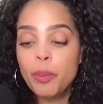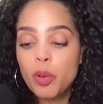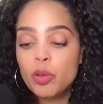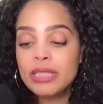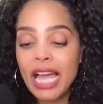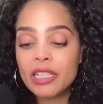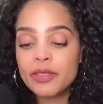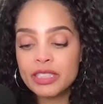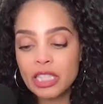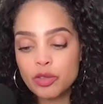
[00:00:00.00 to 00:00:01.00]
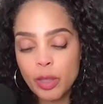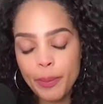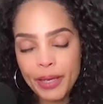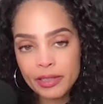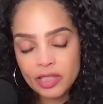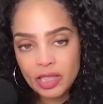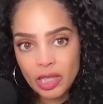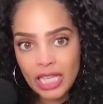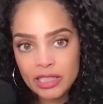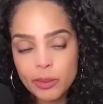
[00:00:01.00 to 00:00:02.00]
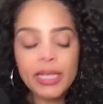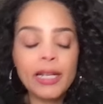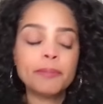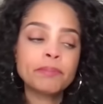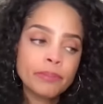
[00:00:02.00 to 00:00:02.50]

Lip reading: pulled out of a scheduled appearance at the last minute.